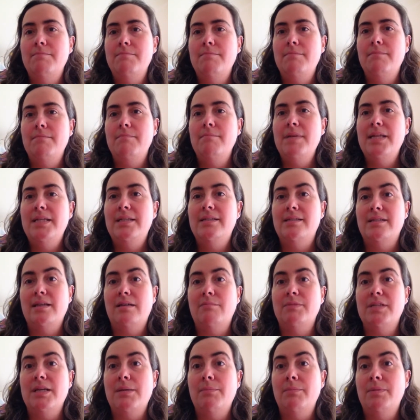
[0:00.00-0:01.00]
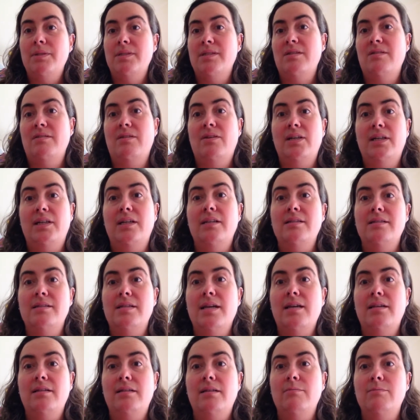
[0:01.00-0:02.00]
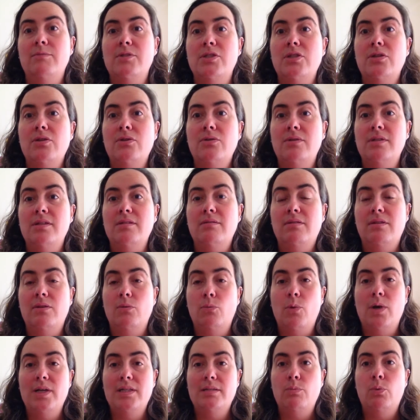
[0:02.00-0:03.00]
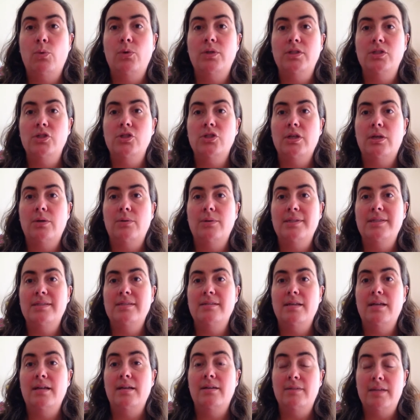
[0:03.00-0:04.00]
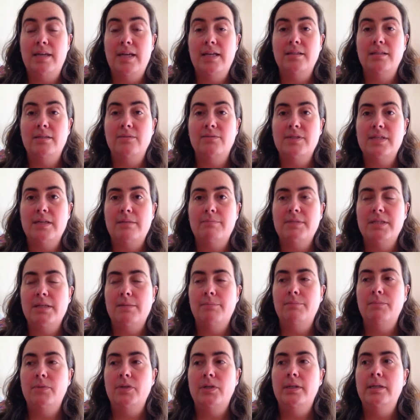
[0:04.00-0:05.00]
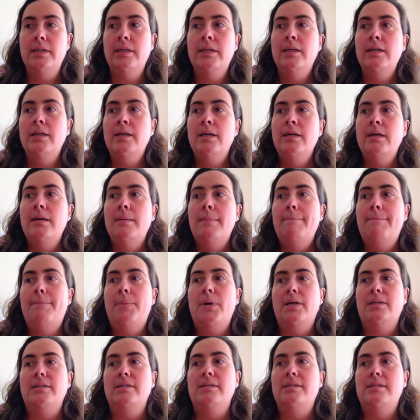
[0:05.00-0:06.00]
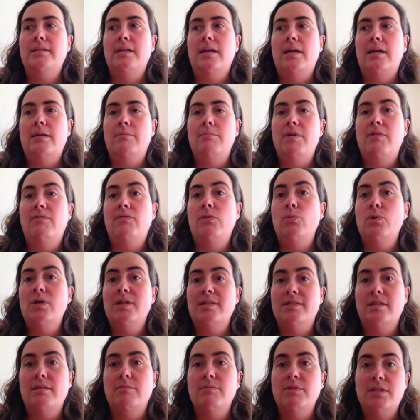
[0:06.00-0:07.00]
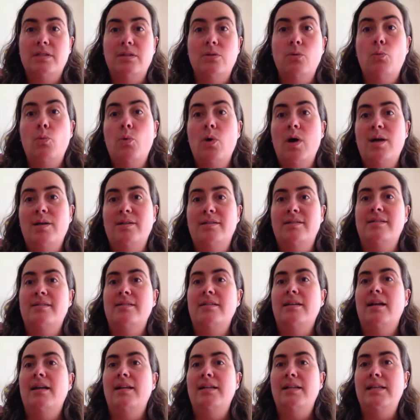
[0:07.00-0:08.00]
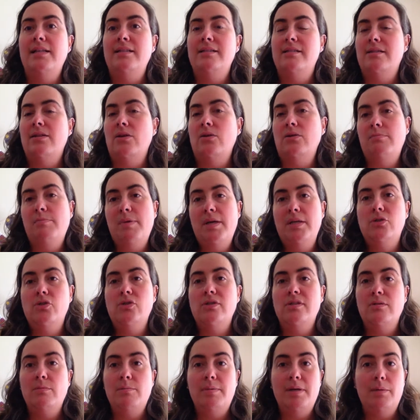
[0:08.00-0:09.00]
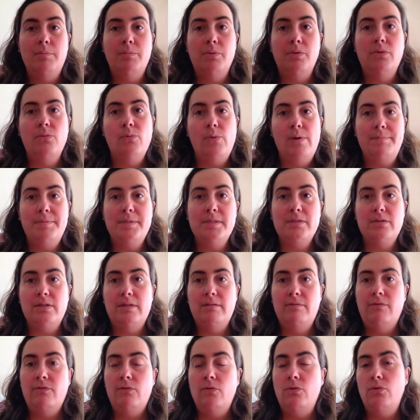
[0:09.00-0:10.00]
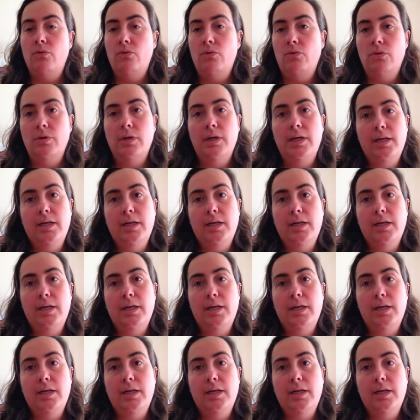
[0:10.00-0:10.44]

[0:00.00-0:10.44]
mid-September so that I can take them to the West Point show at the end of September. But if the worst comes to the worst, at least those pictures will be up on the website for